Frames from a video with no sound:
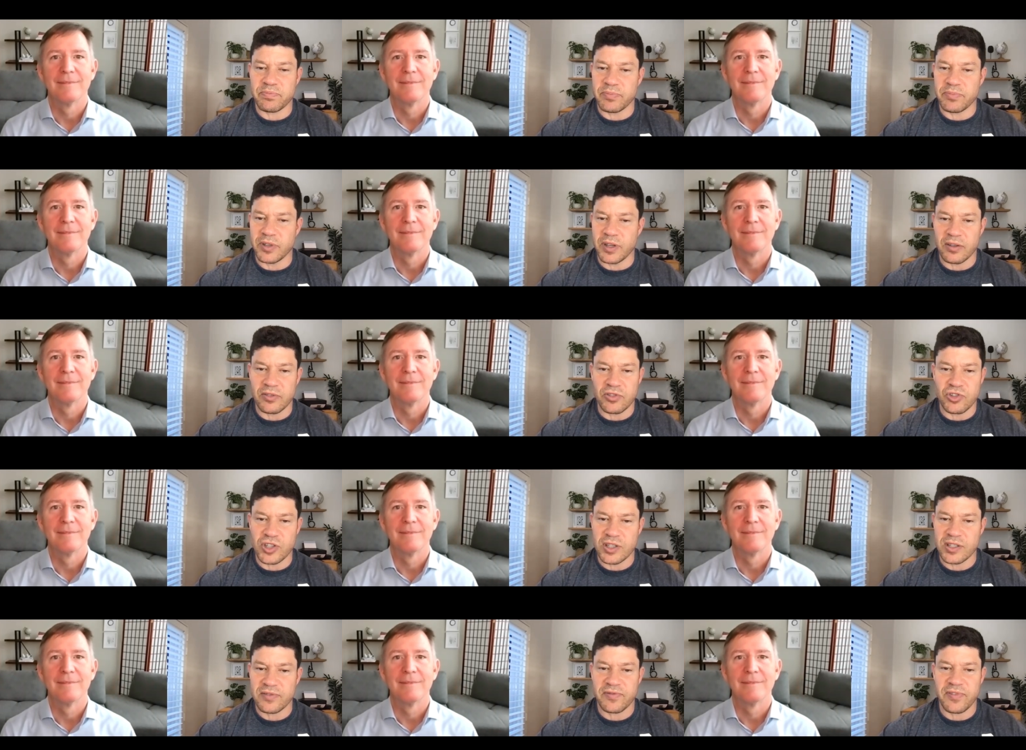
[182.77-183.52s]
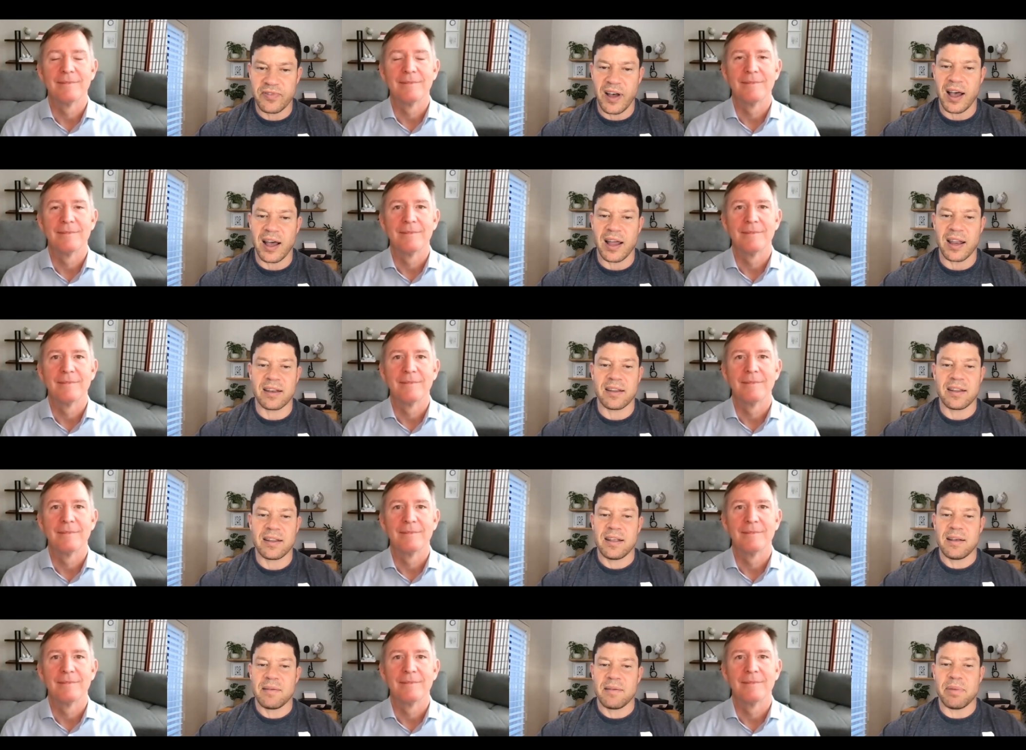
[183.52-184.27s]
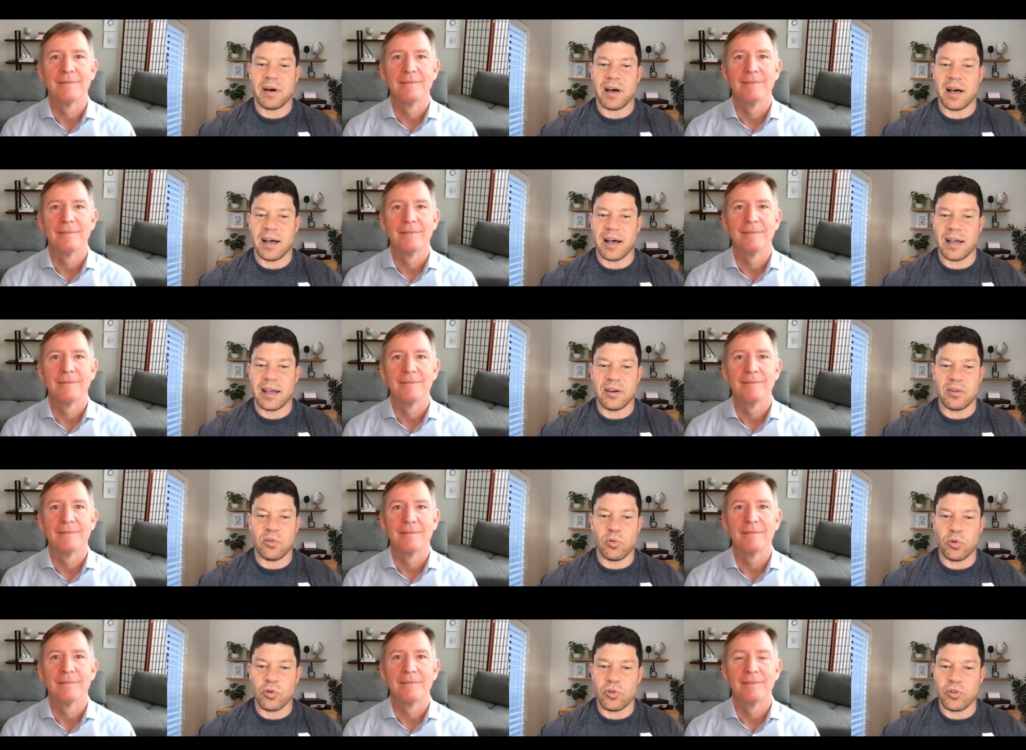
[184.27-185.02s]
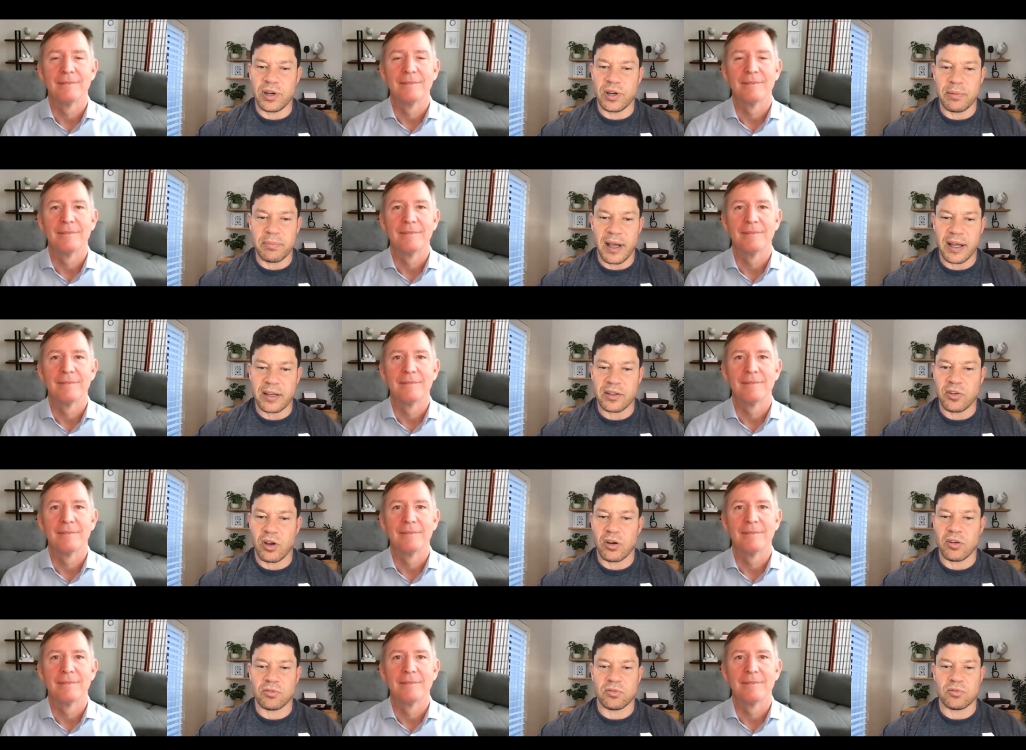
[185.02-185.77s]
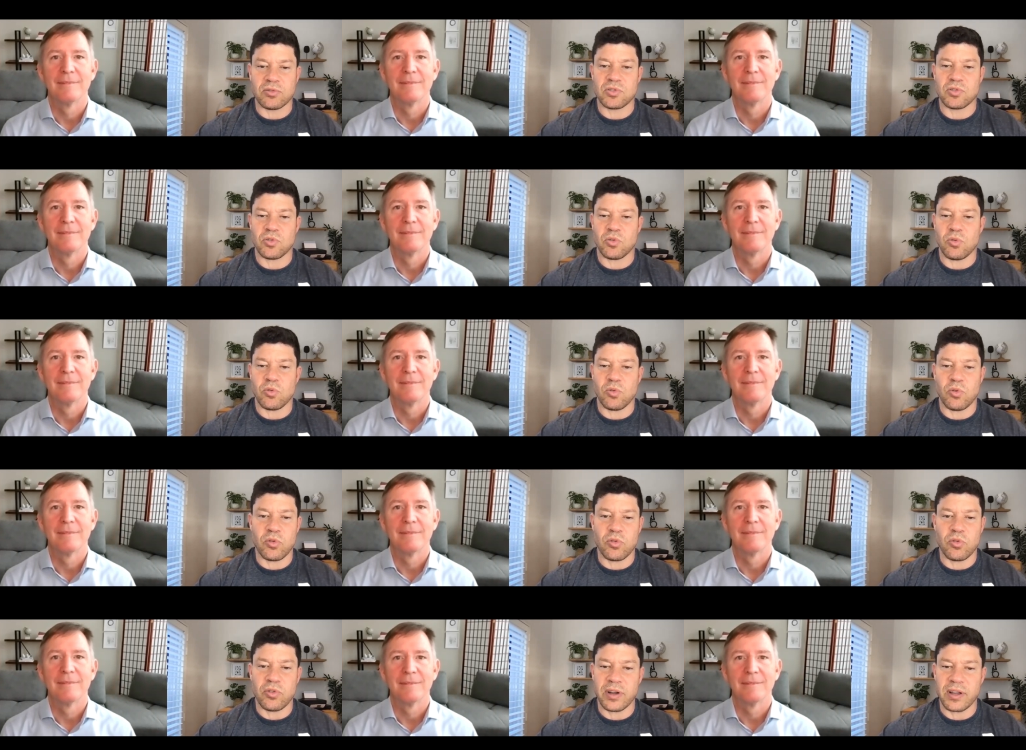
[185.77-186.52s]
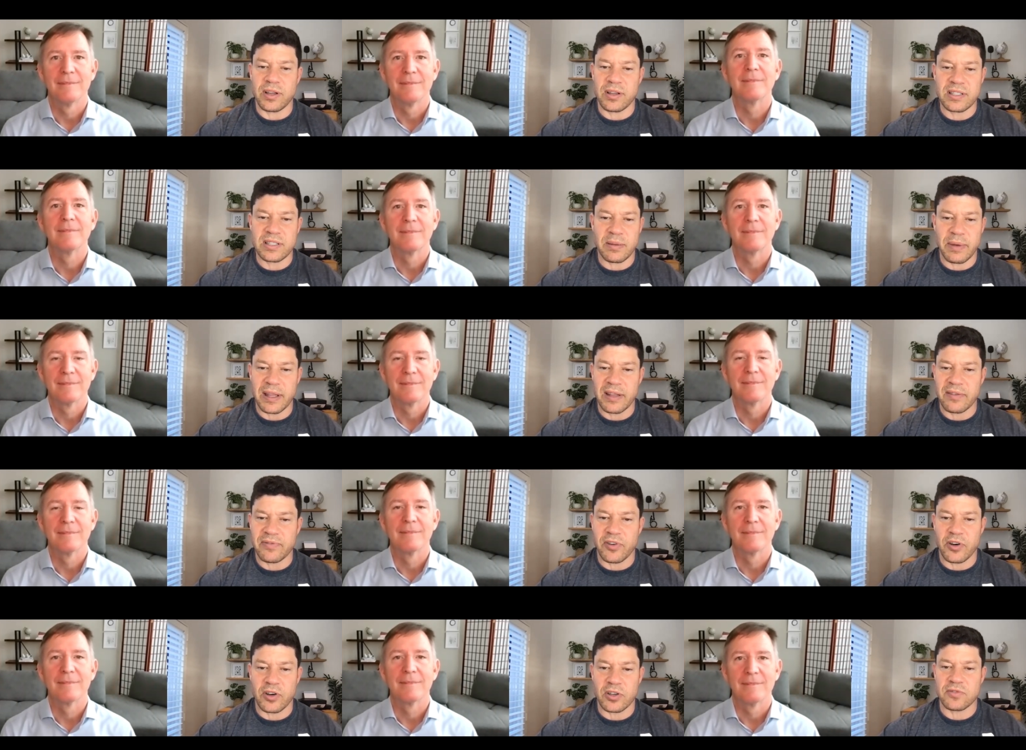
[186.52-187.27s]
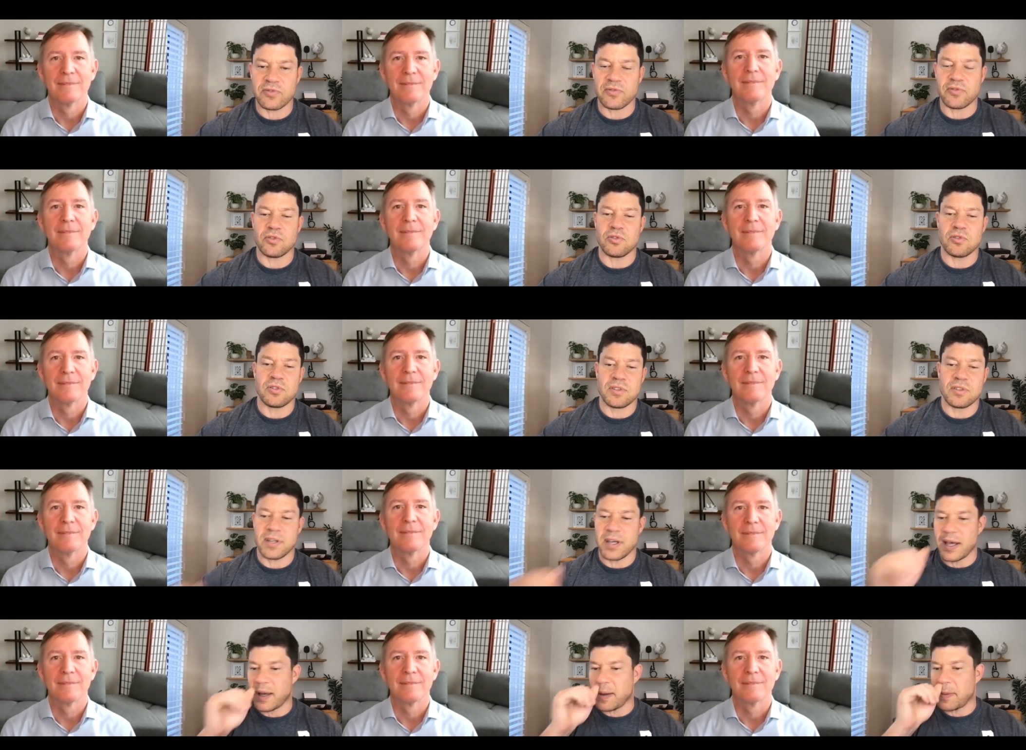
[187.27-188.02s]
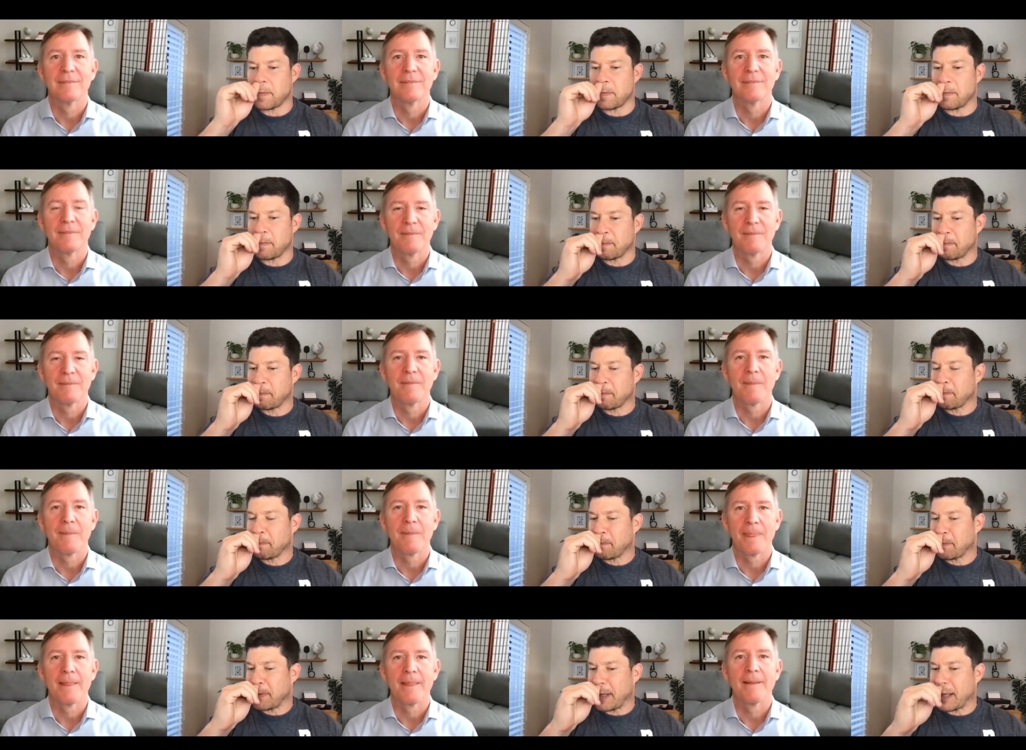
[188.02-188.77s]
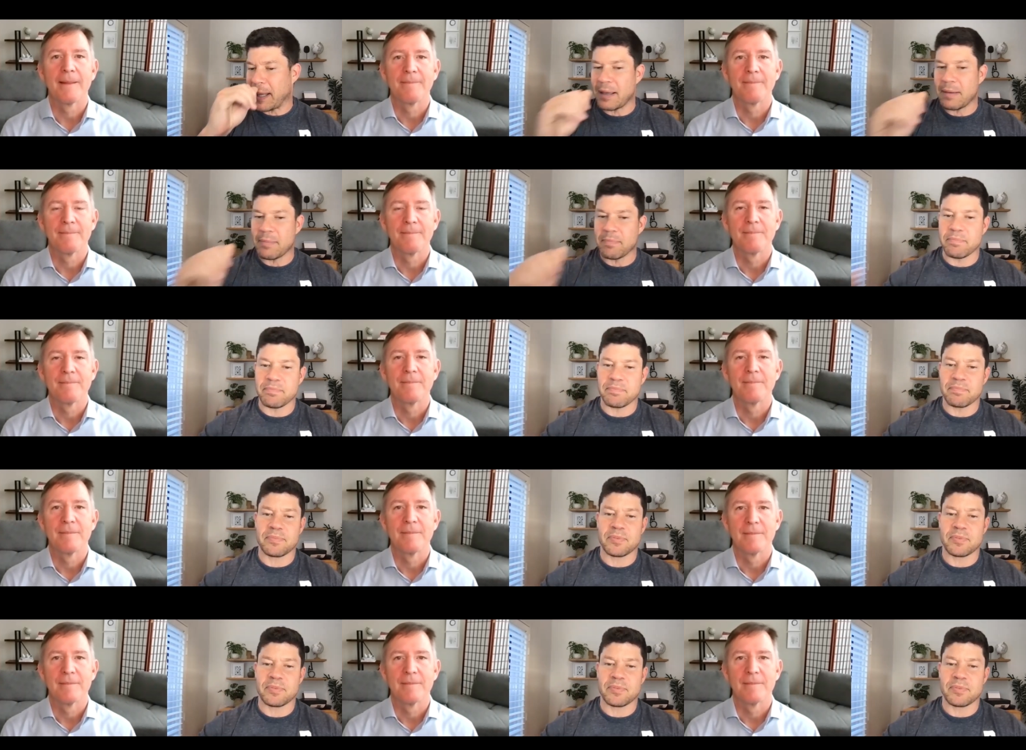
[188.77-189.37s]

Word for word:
Speaker 1: you know, just fine by ordering McDonald's or ordering some other fast food. Um, um,